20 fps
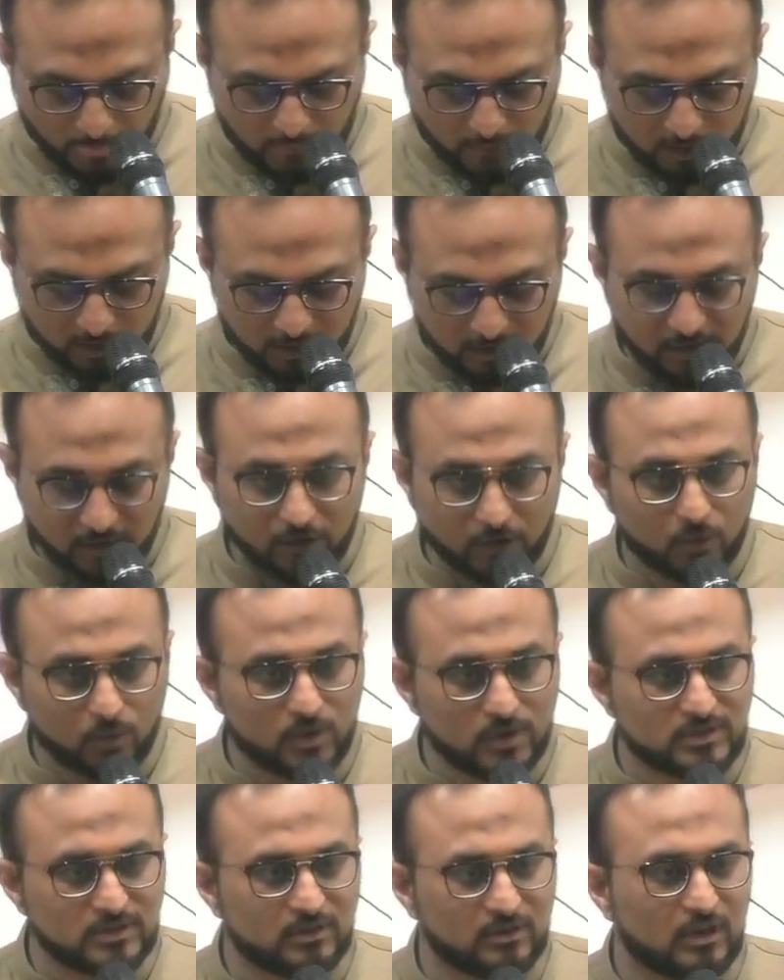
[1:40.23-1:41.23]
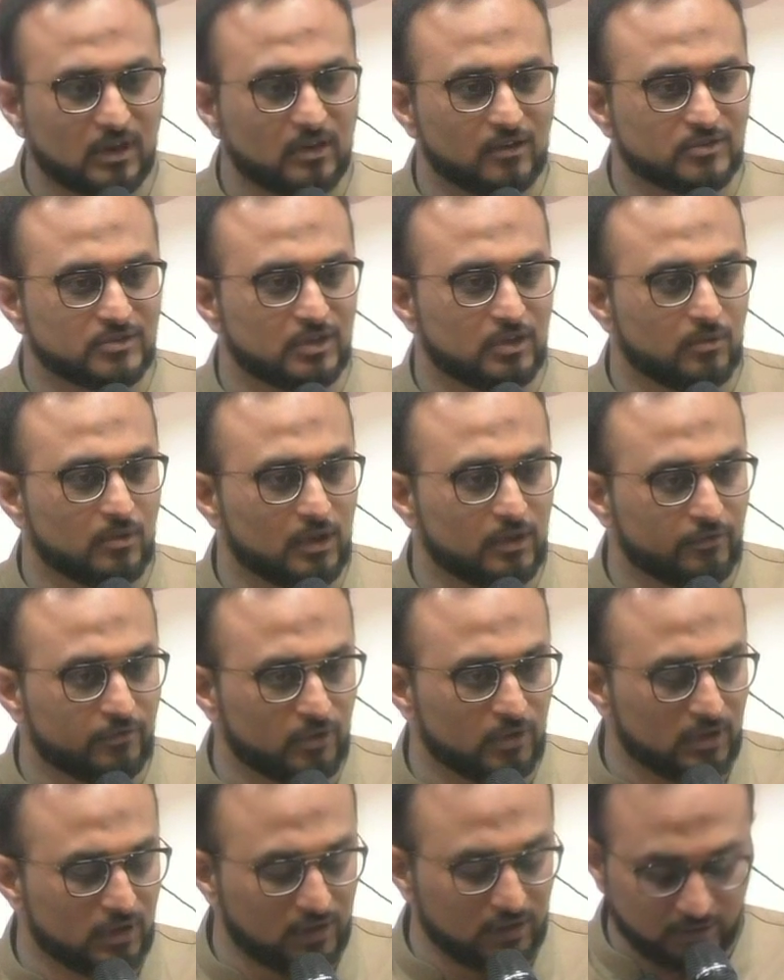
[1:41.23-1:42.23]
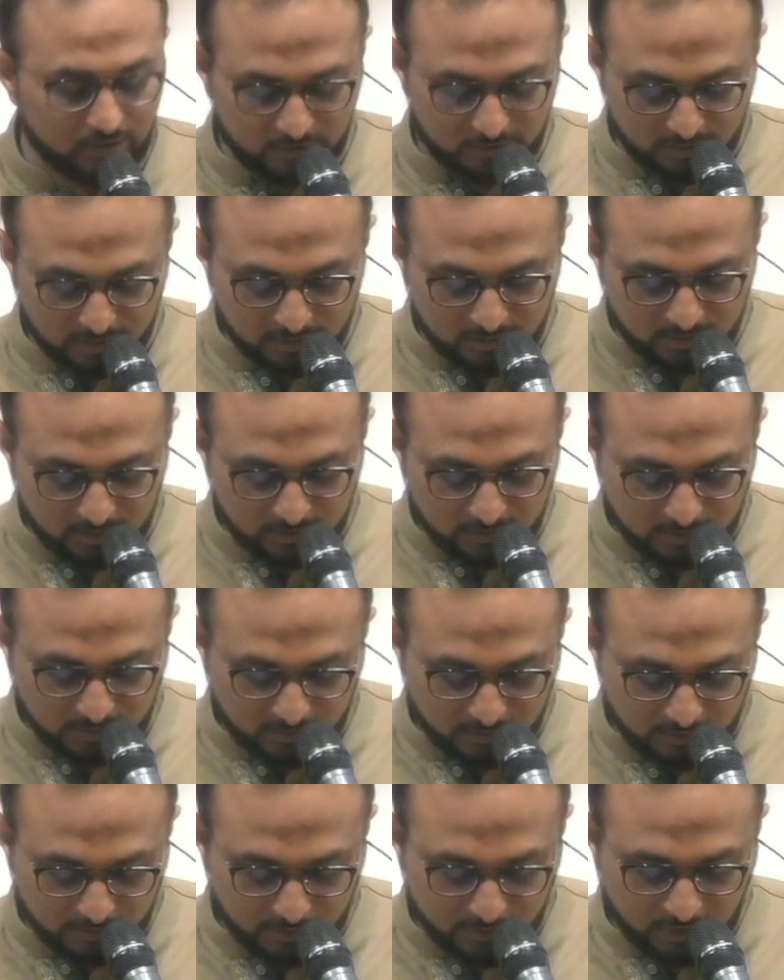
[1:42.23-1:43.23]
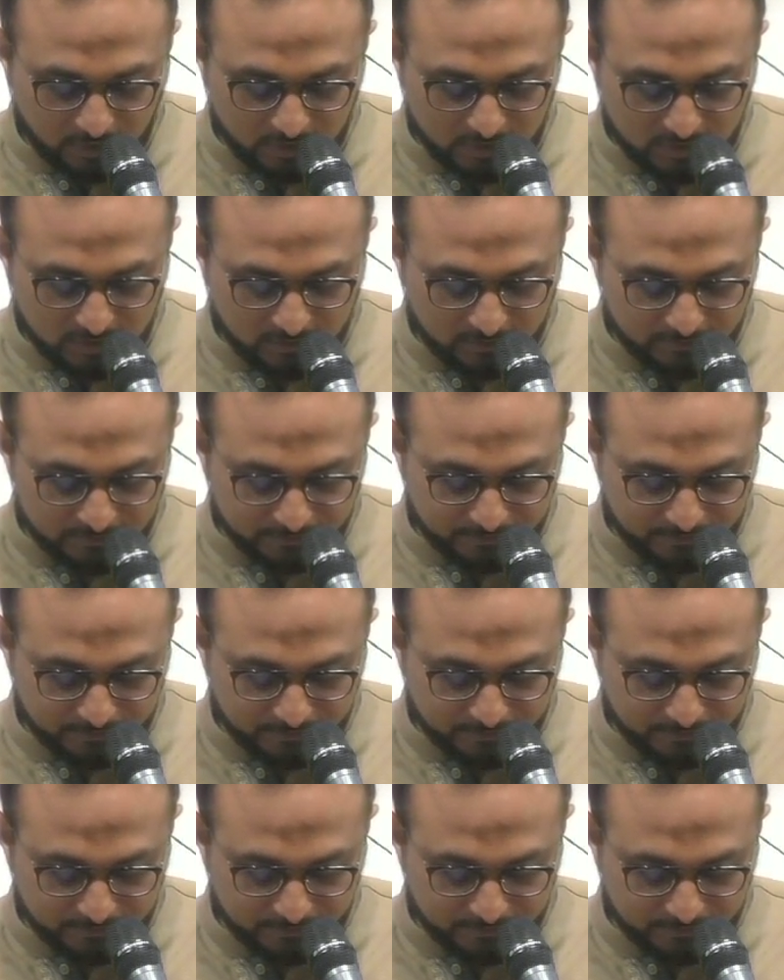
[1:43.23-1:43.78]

Can I request a loud salawat for the darja?